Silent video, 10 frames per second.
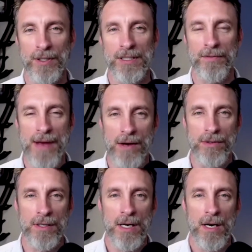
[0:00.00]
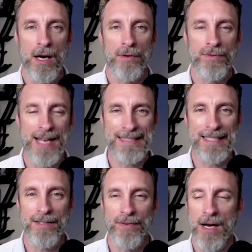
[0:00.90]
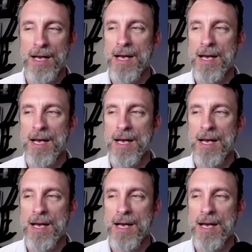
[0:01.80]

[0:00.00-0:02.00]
is the founder of Nextiva.